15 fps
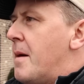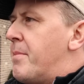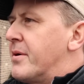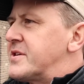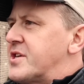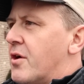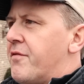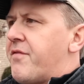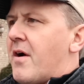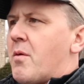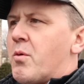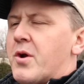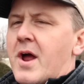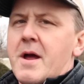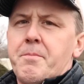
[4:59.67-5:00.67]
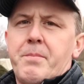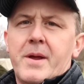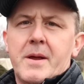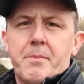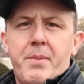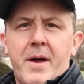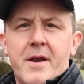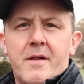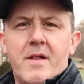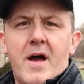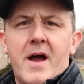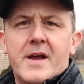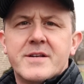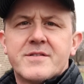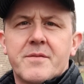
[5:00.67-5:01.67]
But so far we're not being
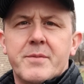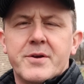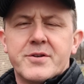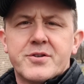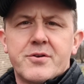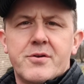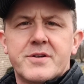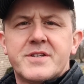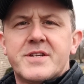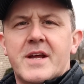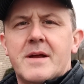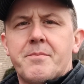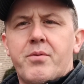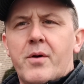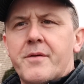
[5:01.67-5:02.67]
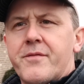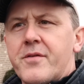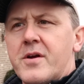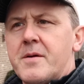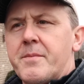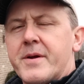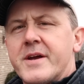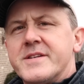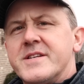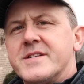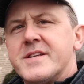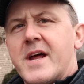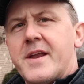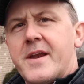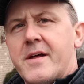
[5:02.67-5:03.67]
penalized from an insurance standpoint for him because
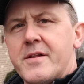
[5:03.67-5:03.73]
he's not an